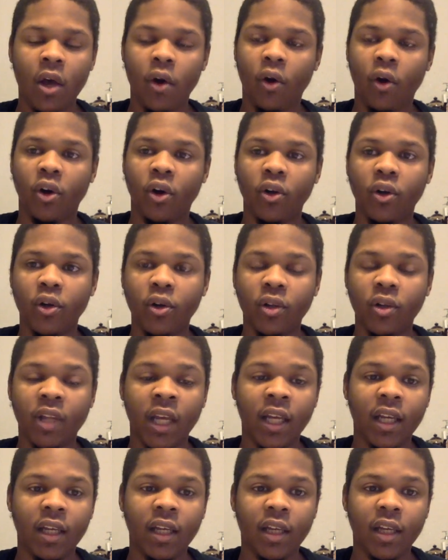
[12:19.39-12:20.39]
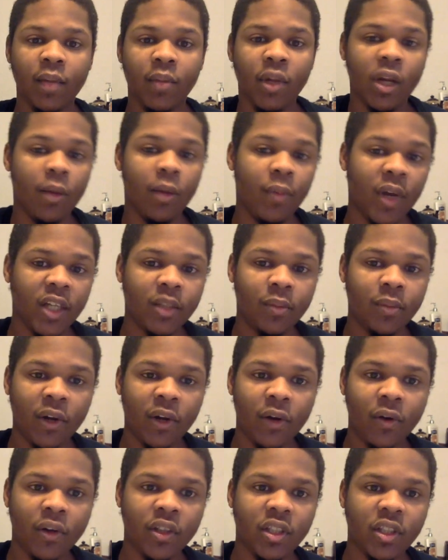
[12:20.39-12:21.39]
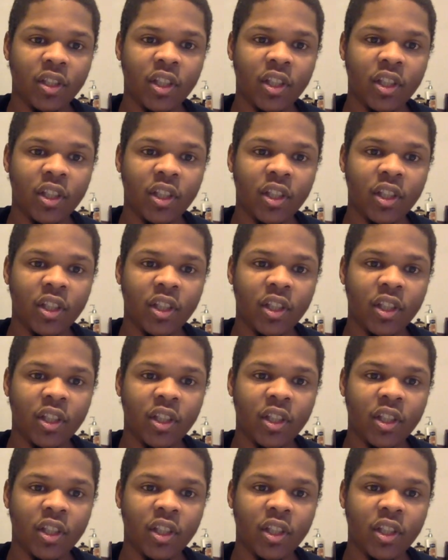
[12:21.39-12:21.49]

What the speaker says: Or do you think he can be the best player on a